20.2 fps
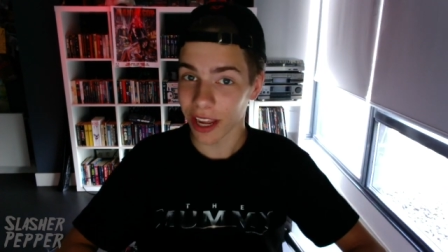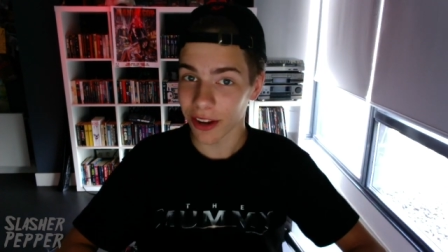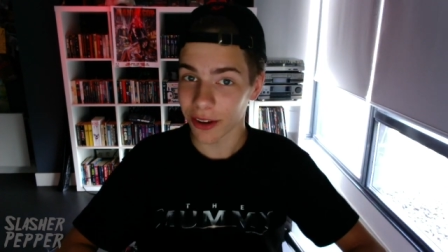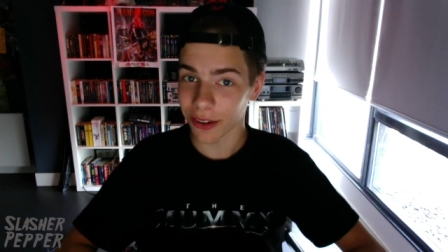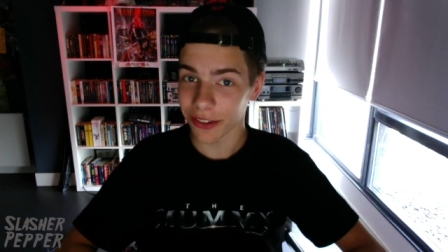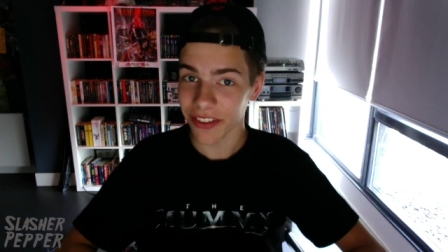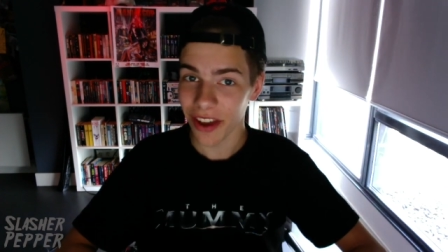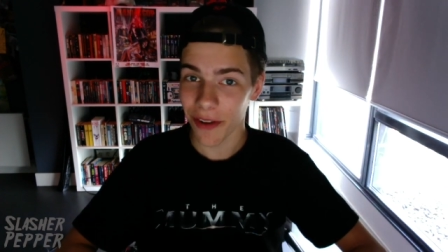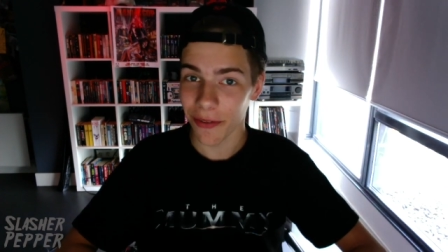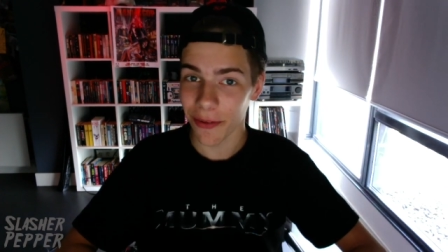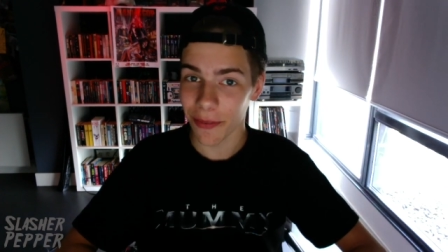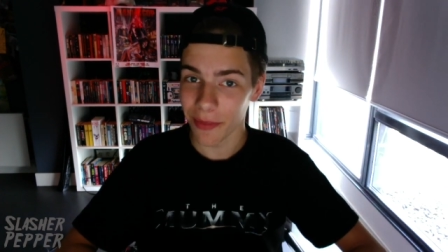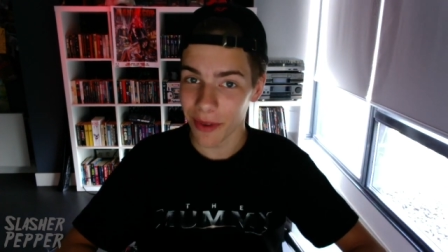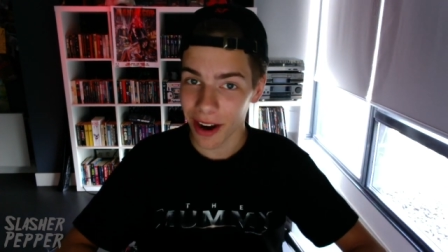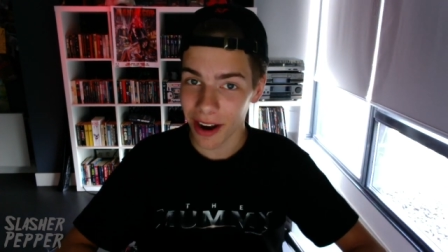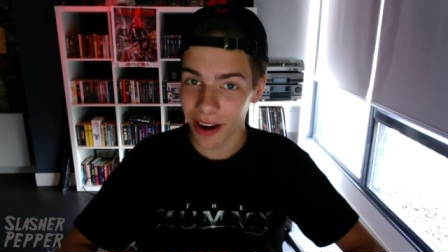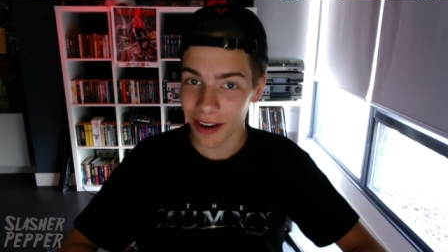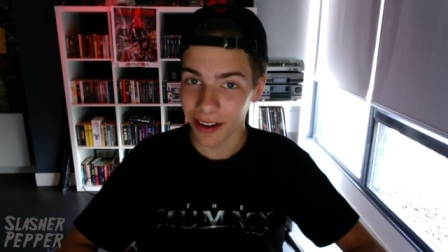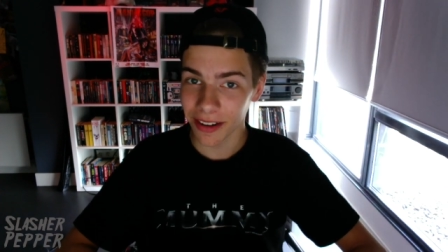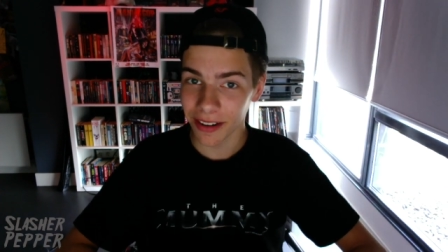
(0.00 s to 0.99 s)
yourself a
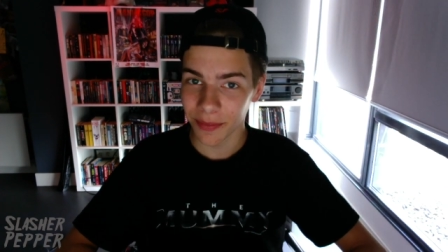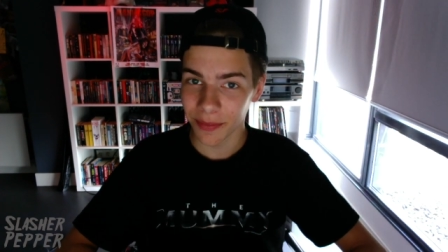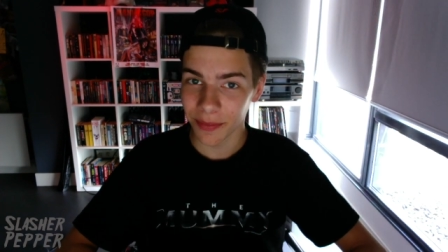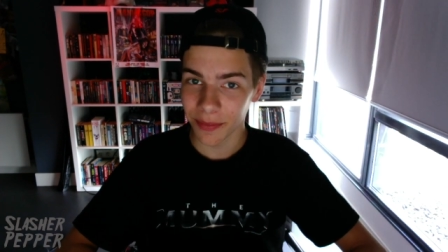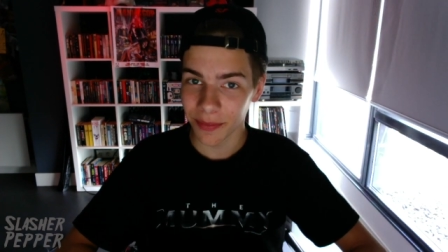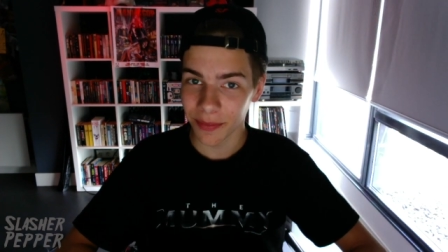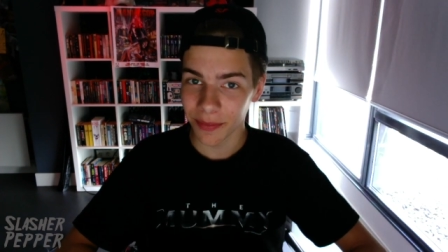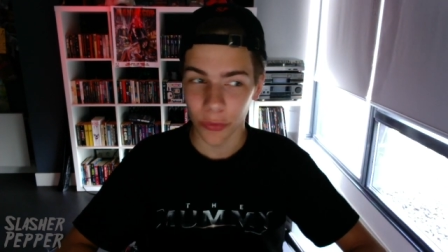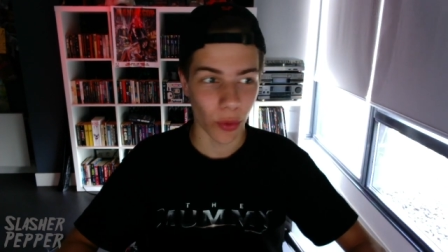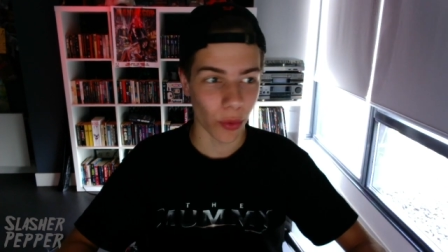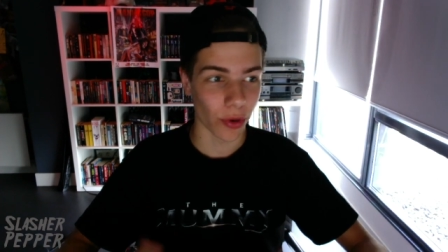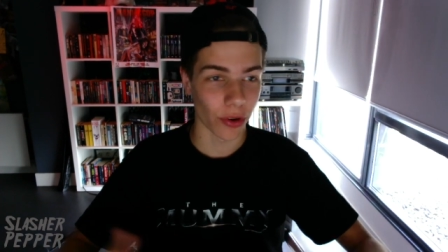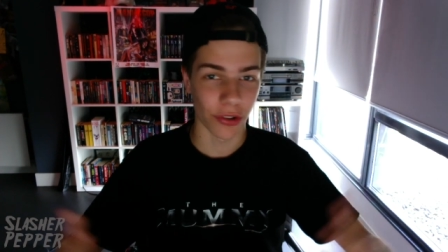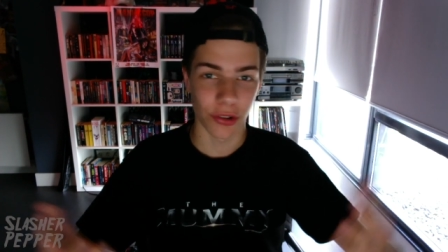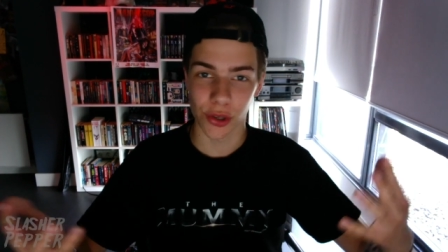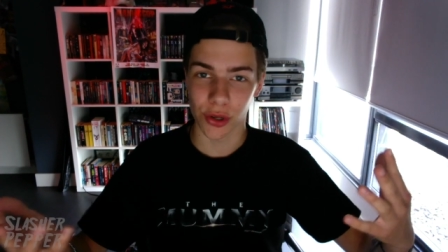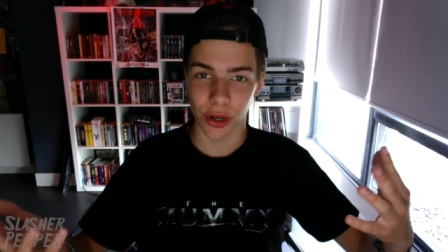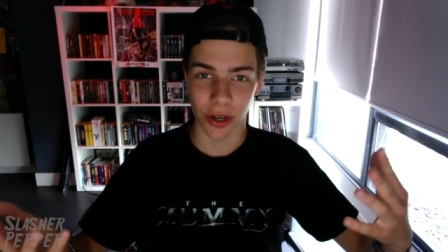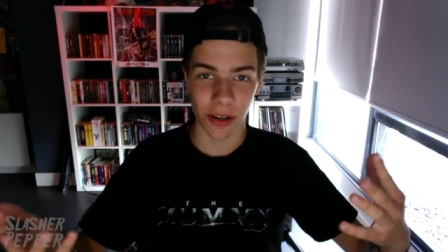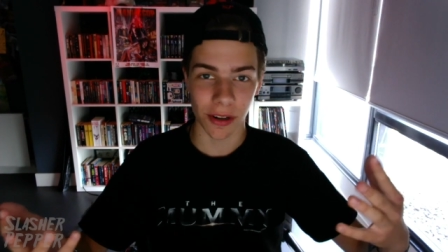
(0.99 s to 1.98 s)
mug or a
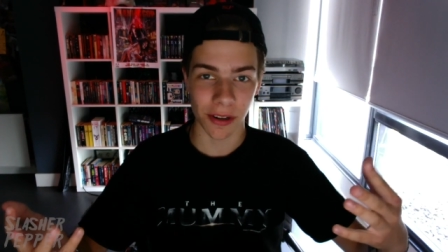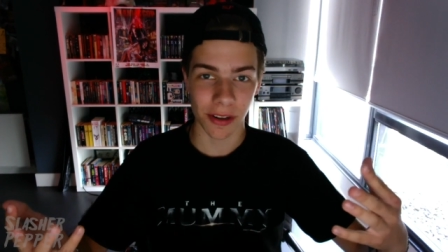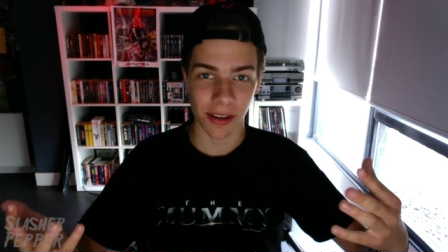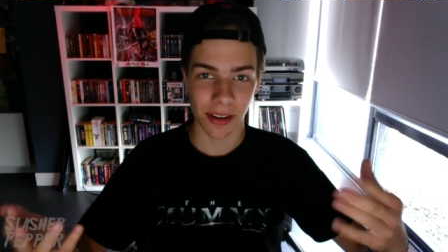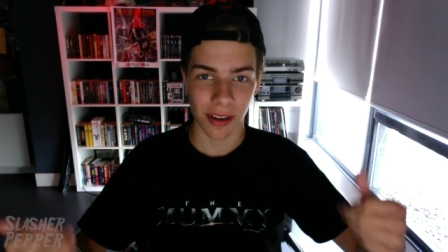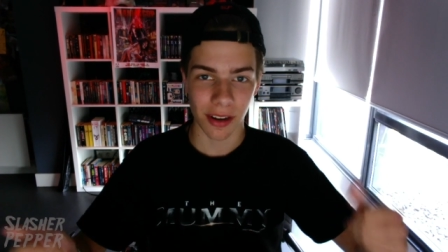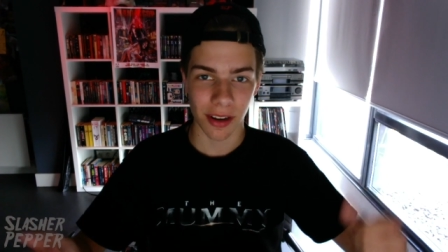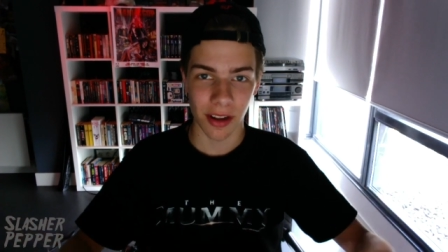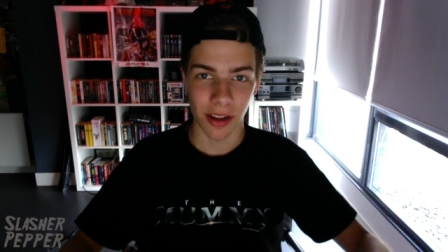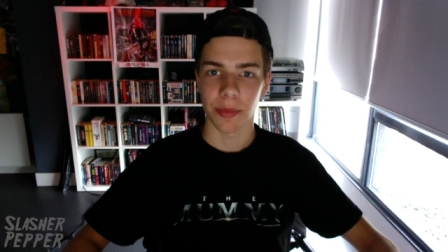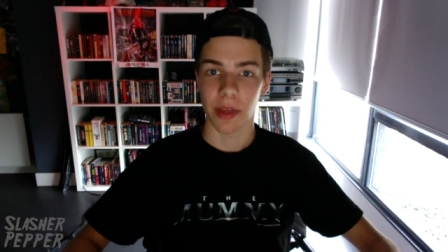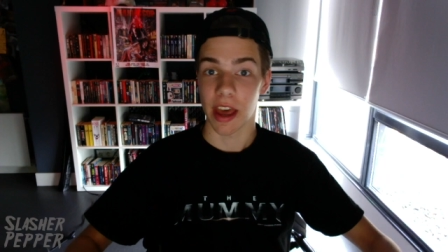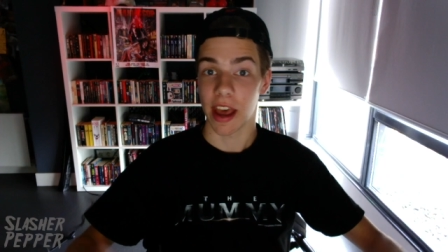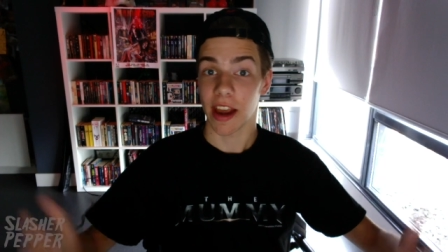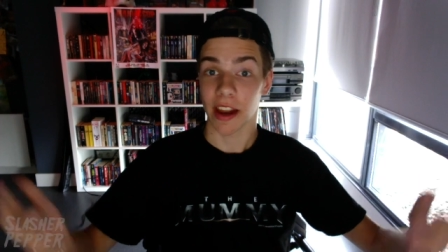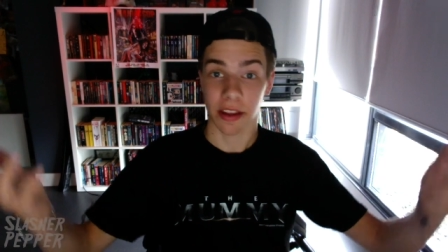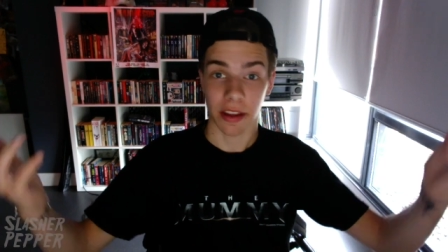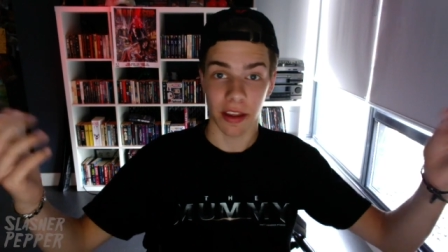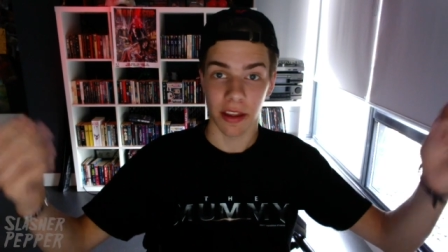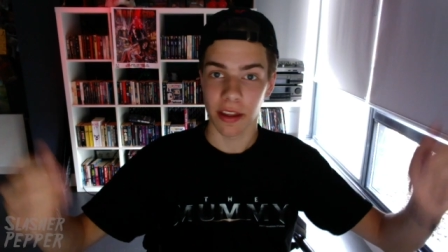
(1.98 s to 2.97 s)
shirt,
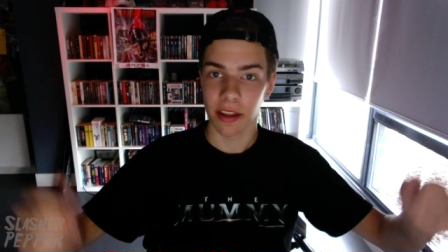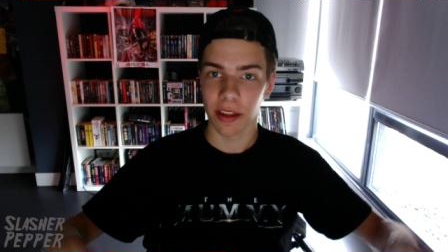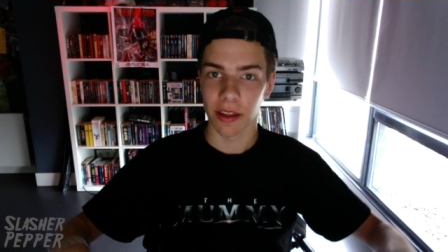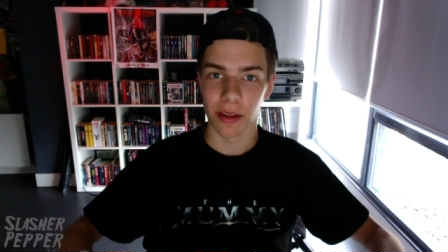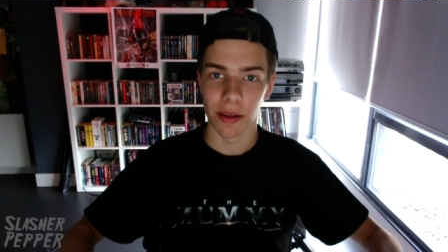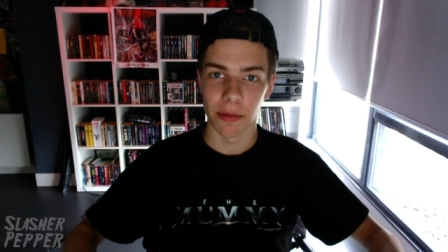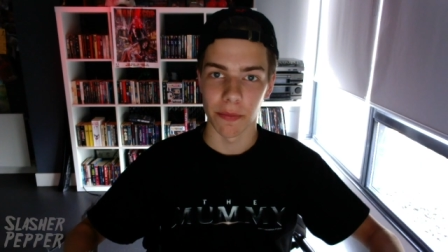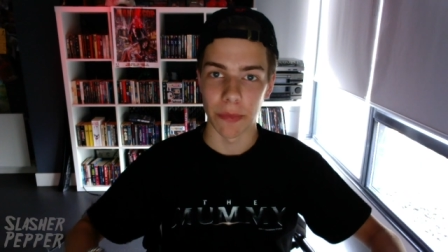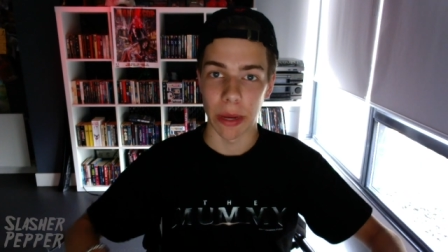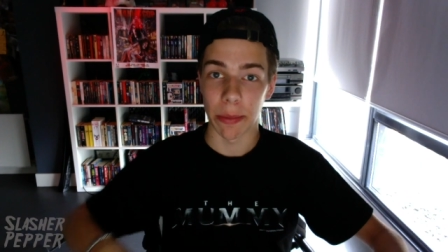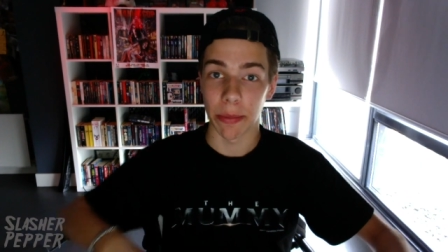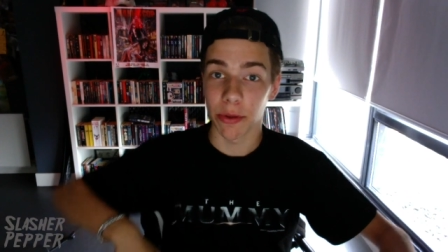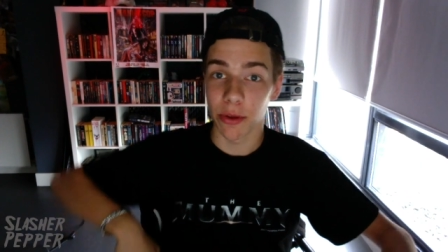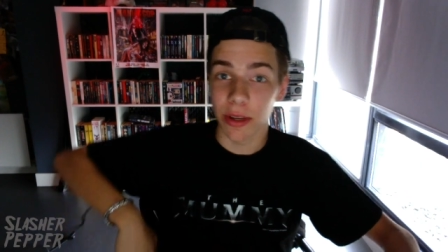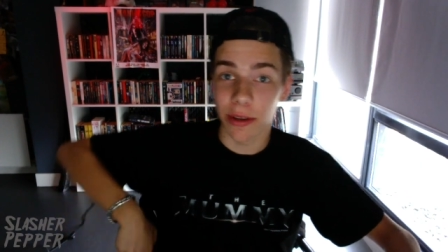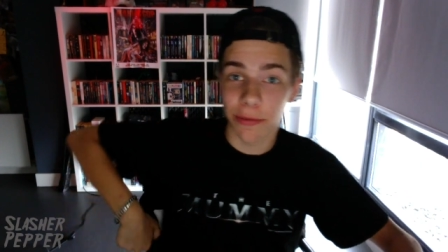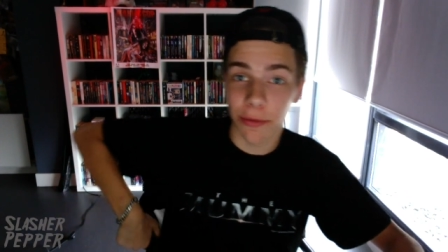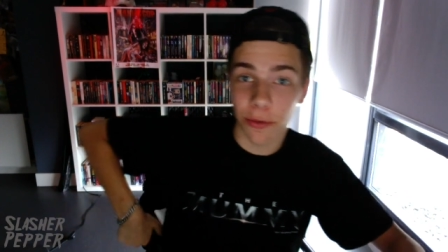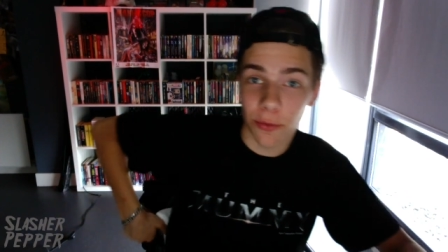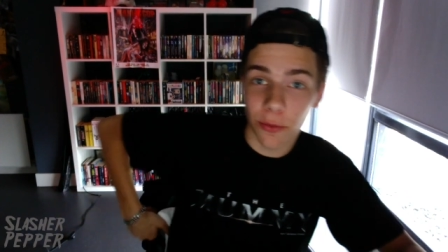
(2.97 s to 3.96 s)
heck, maybe you
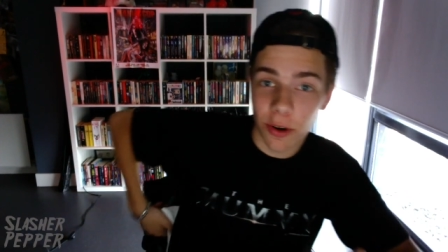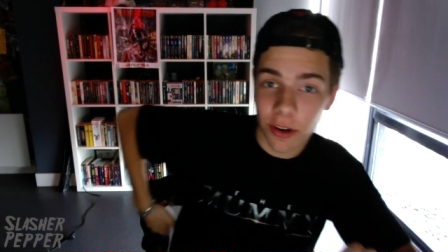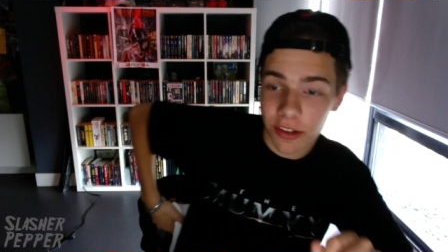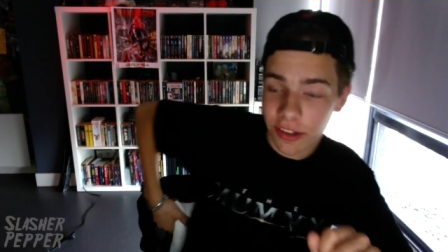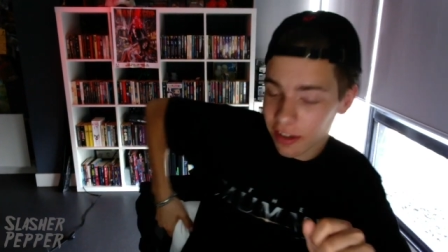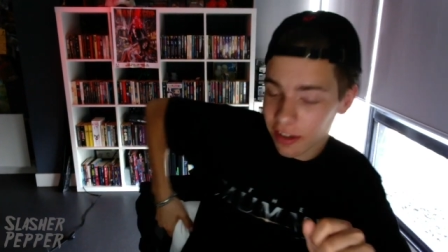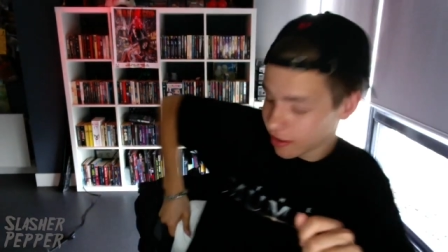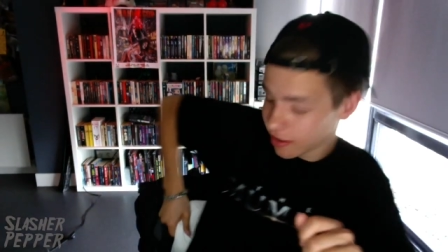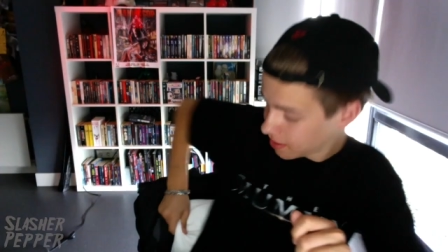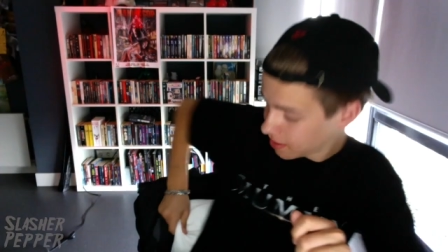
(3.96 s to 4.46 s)
even want